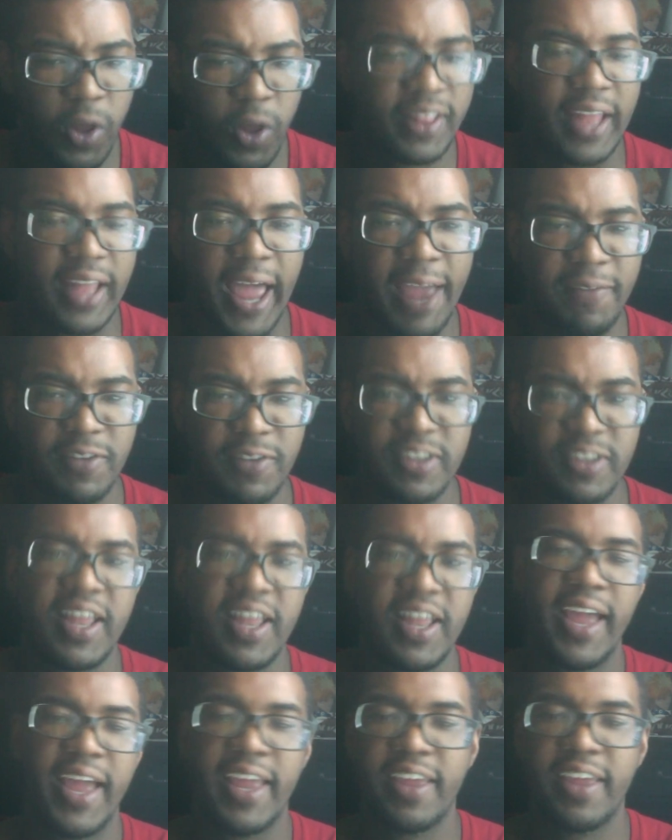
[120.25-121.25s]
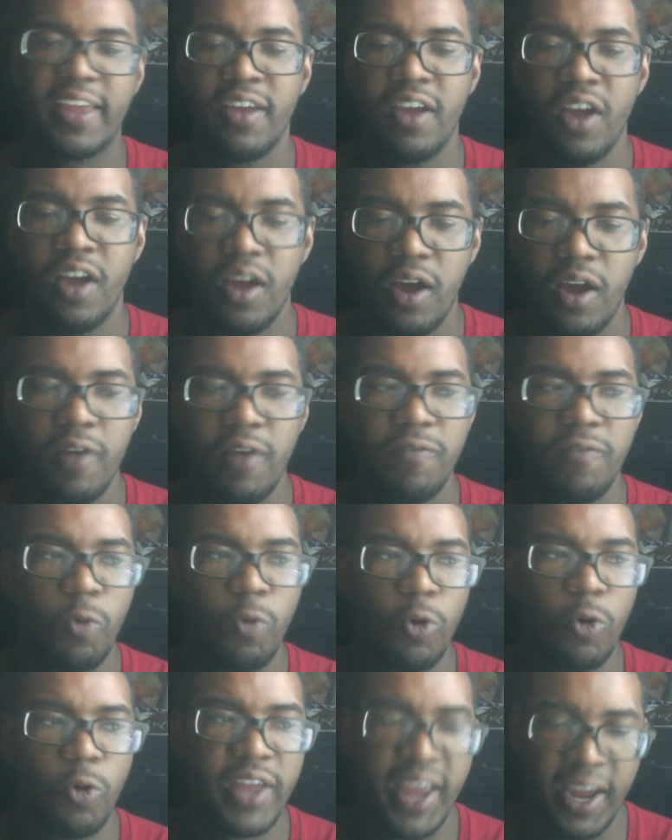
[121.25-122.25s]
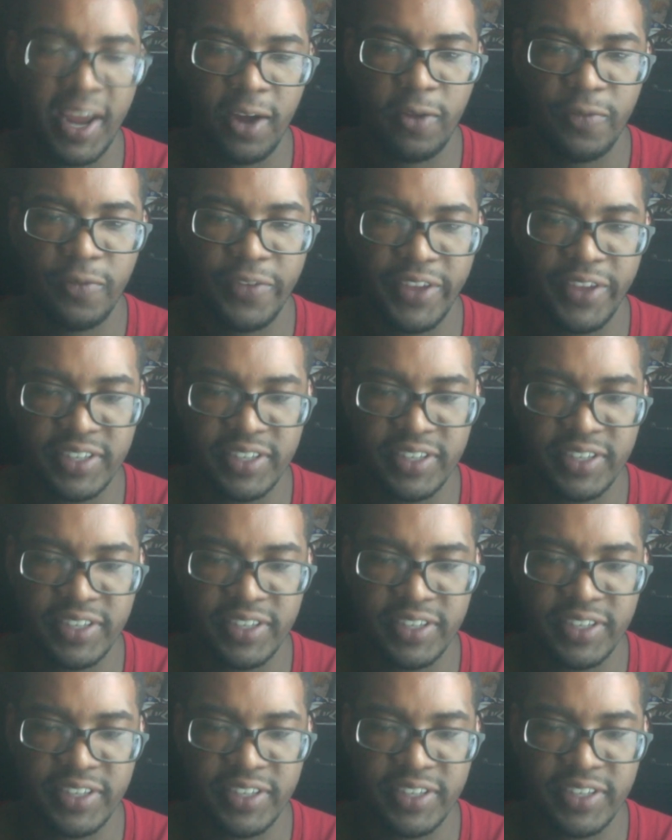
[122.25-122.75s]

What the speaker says: life is like for the Eldians.